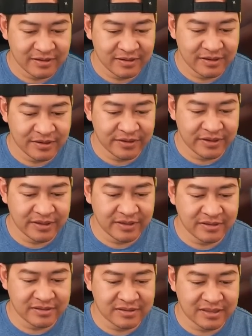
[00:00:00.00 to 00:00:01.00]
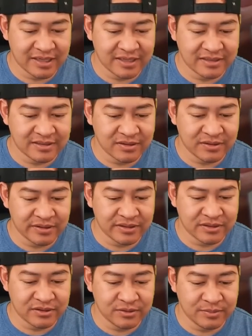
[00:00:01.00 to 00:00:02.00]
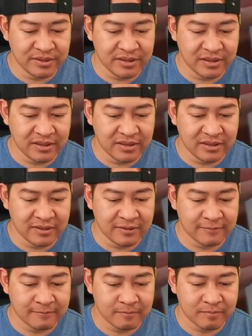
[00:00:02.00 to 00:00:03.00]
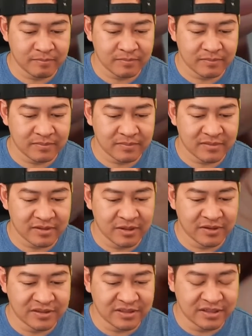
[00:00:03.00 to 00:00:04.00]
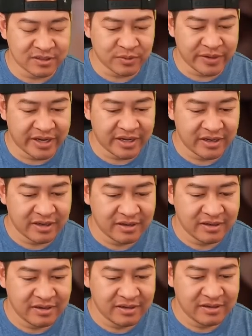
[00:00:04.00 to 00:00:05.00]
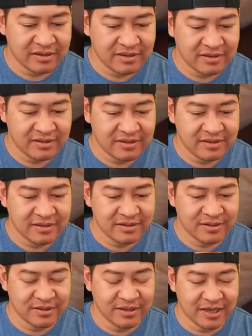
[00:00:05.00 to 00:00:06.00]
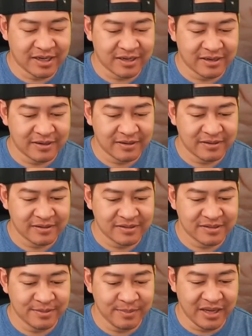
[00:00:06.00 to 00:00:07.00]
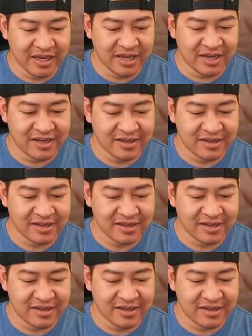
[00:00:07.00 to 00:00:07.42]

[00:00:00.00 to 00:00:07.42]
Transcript: here it is. That is going to be... Oh, it's this way. Good luck to me.